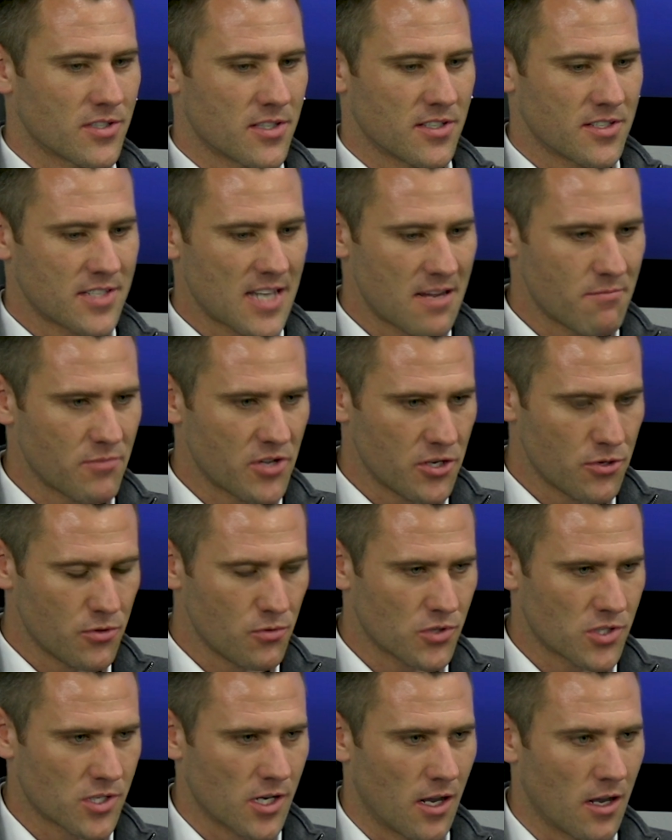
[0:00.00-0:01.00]
it's the same
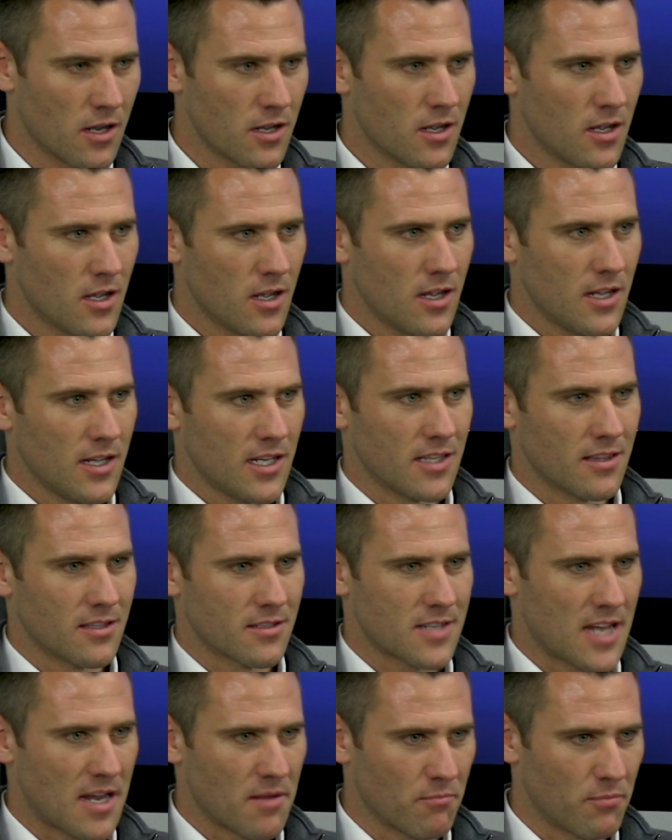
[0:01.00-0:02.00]
user in the
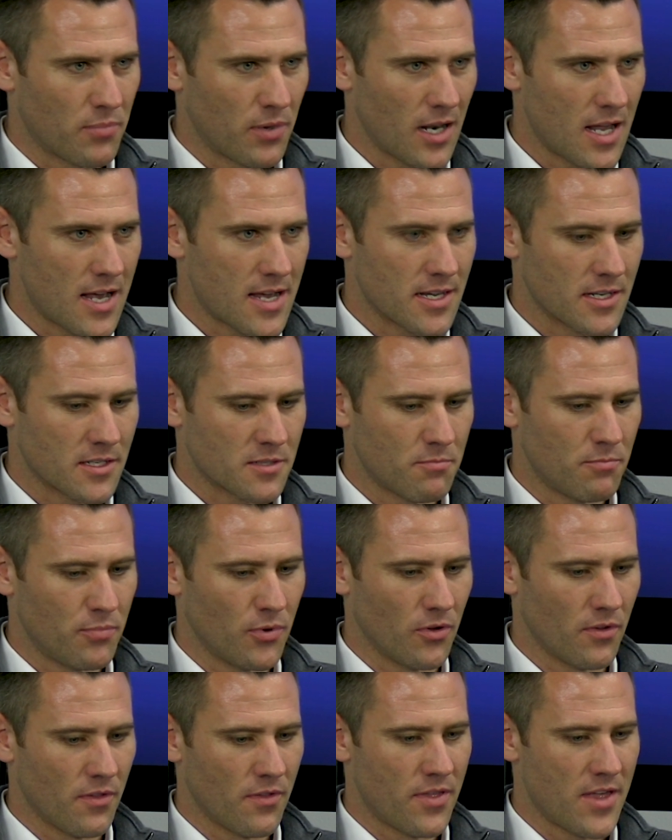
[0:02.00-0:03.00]
same place,
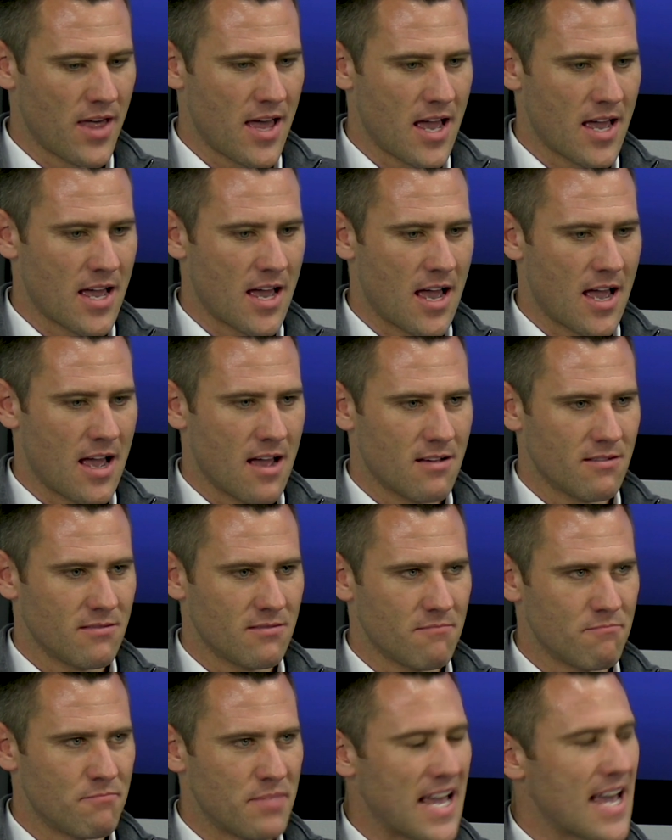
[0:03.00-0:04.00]
but they're
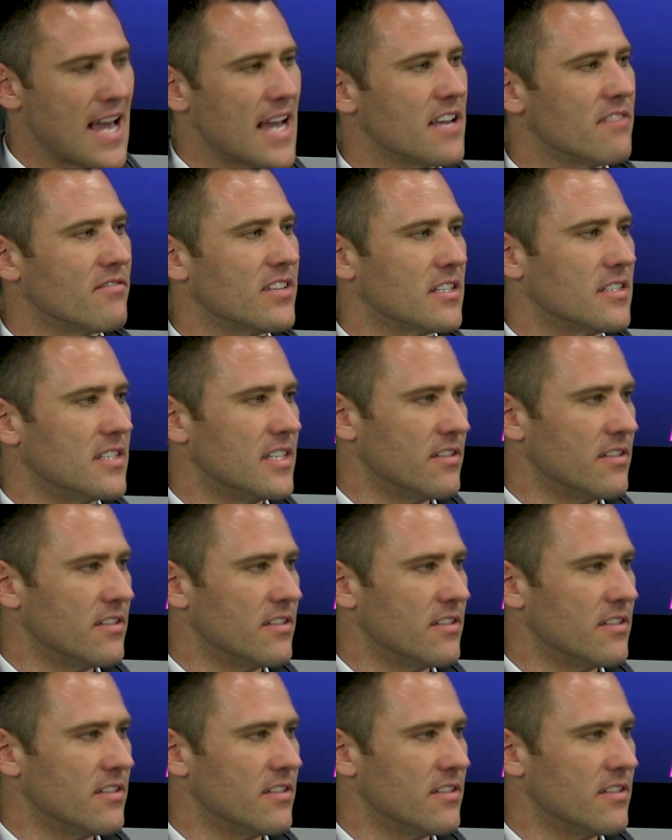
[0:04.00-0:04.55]
behaving